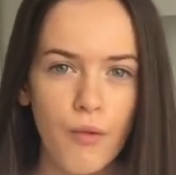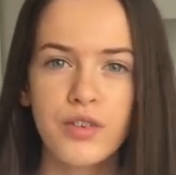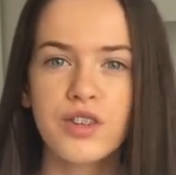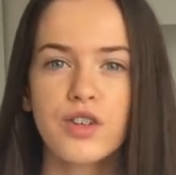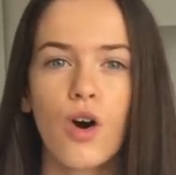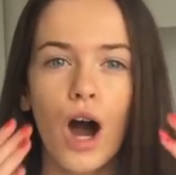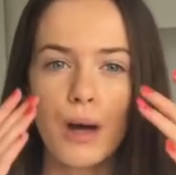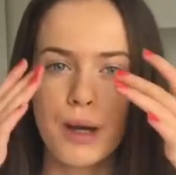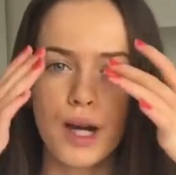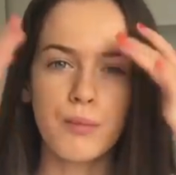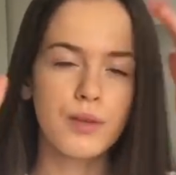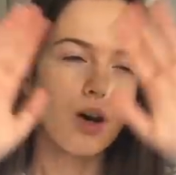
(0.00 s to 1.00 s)
Obviously not eye
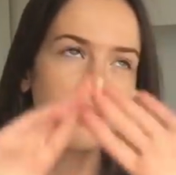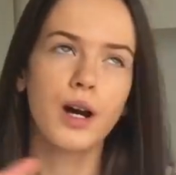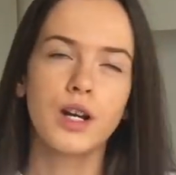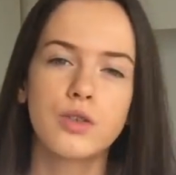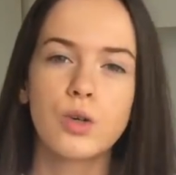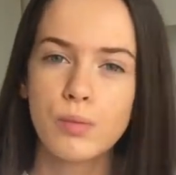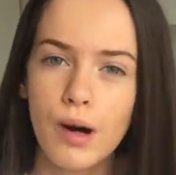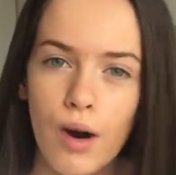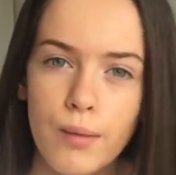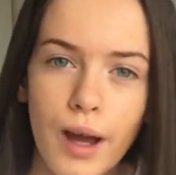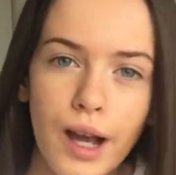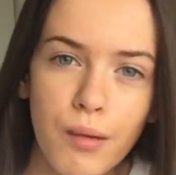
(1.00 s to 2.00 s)
makeup. We're going to talk about
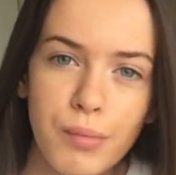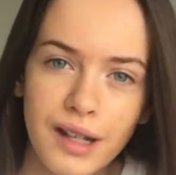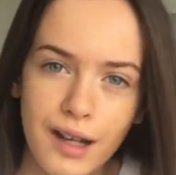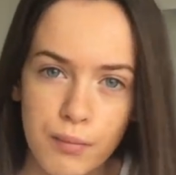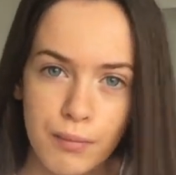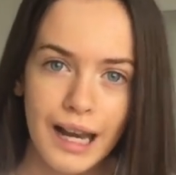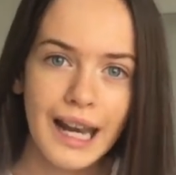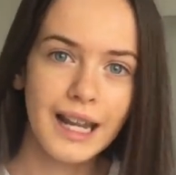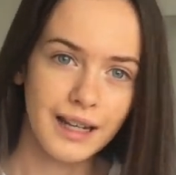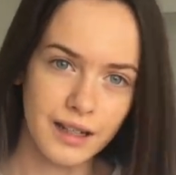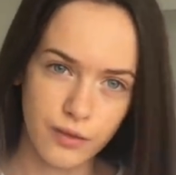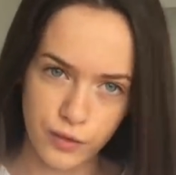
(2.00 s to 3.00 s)
eye makeup being a
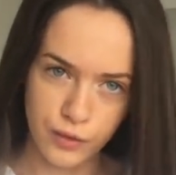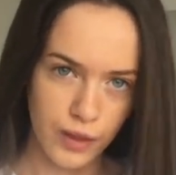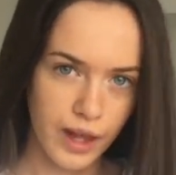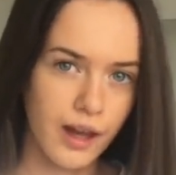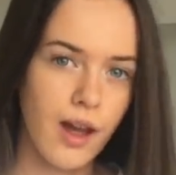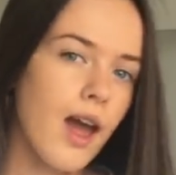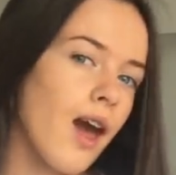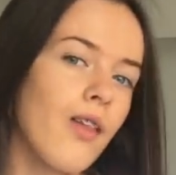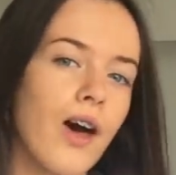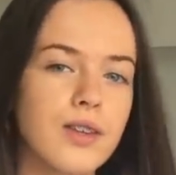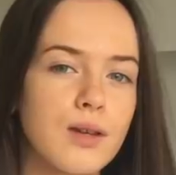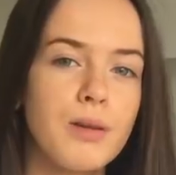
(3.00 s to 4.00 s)
completely different thing.
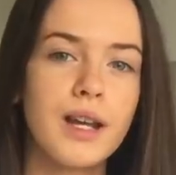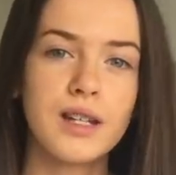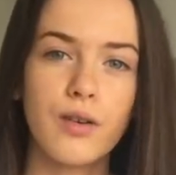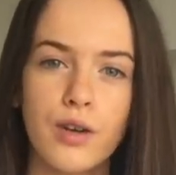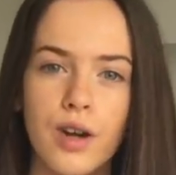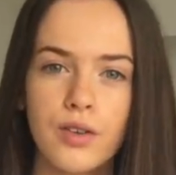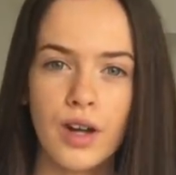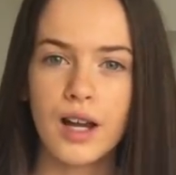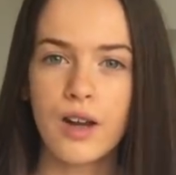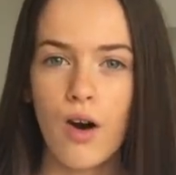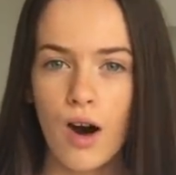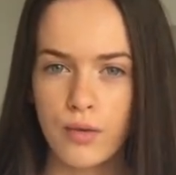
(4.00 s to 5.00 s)
That's completely different, because
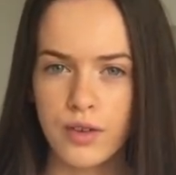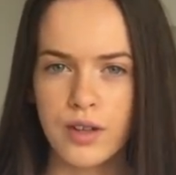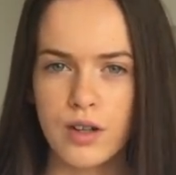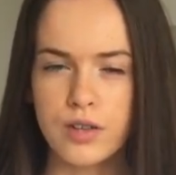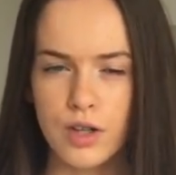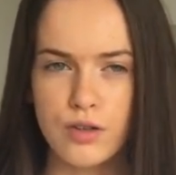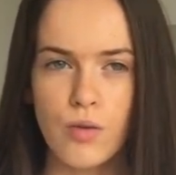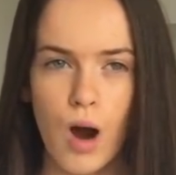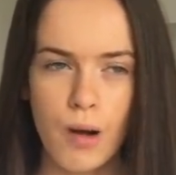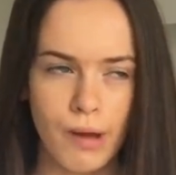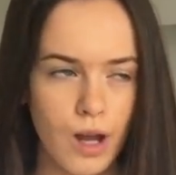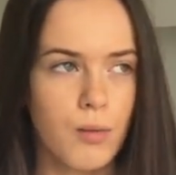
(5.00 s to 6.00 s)
I obviously don't do
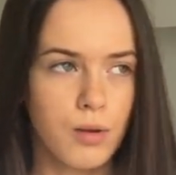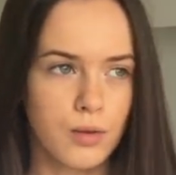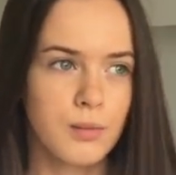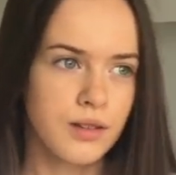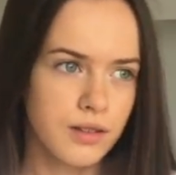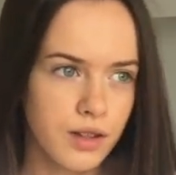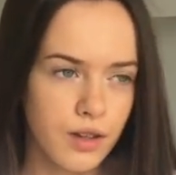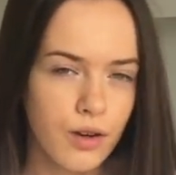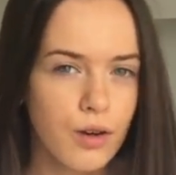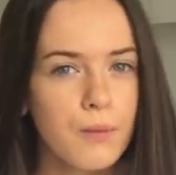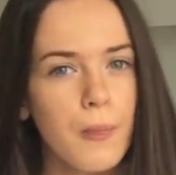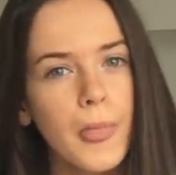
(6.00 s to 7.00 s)
eye makeup because I'm
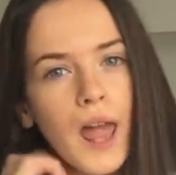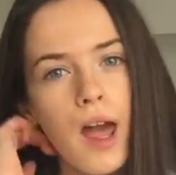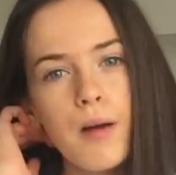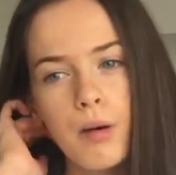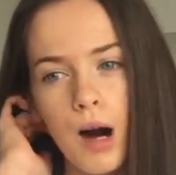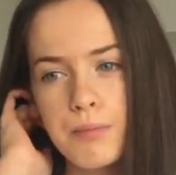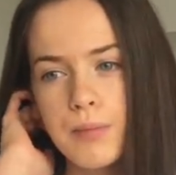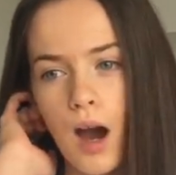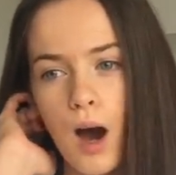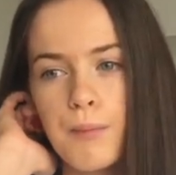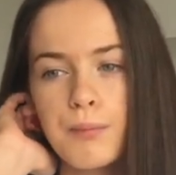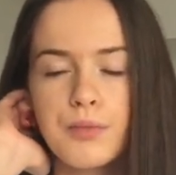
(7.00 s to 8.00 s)
insecure. But I mean,
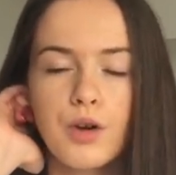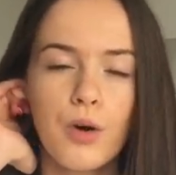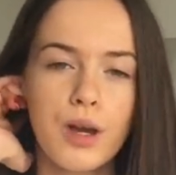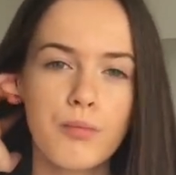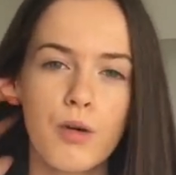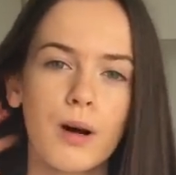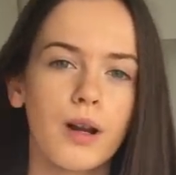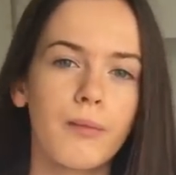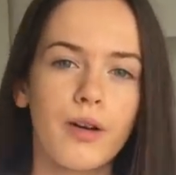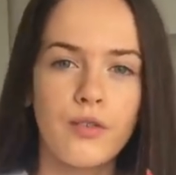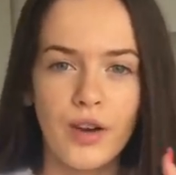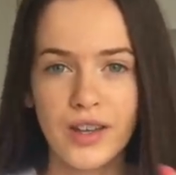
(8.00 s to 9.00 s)
I'm talking more about
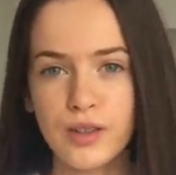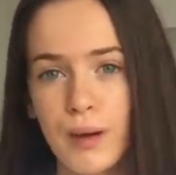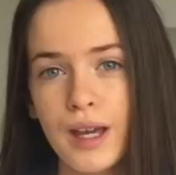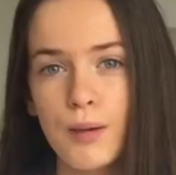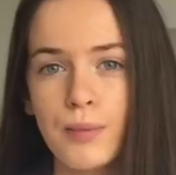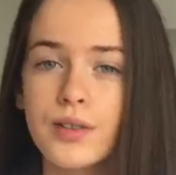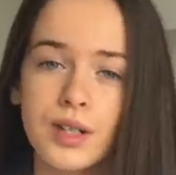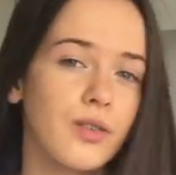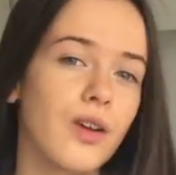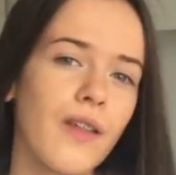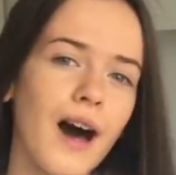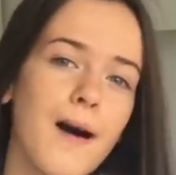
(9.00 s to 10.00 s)
like my face makeup and
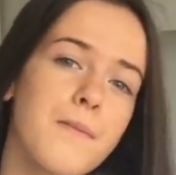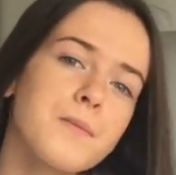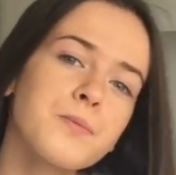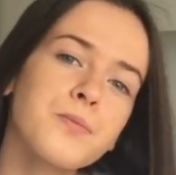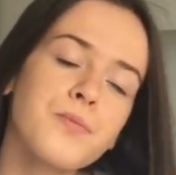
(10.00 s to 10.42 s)
stuff like that.